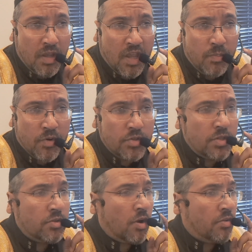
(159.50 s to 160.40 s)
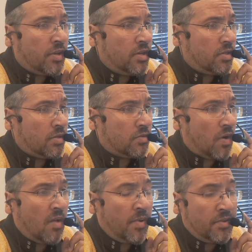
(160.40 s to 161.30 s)
and Mercy to All Nations,
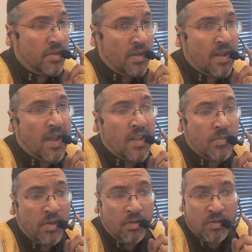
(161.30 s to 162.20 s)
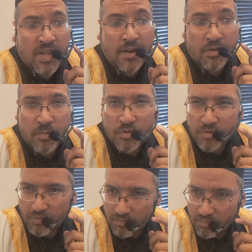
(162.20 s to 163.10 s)
Rahmatul Lil Alameen, title number
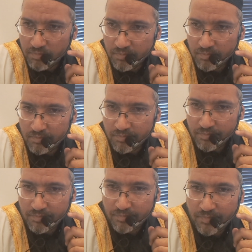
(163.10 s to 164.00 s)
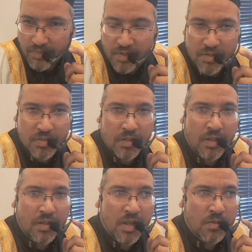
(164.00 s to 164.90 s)
two.
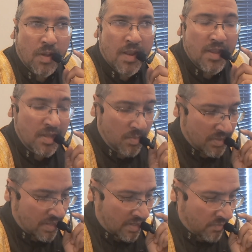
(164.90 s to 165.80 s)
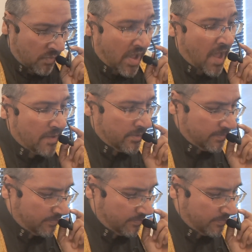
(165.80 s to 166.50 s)
Sallallahu Alaihi Wasallam wa ba'ad.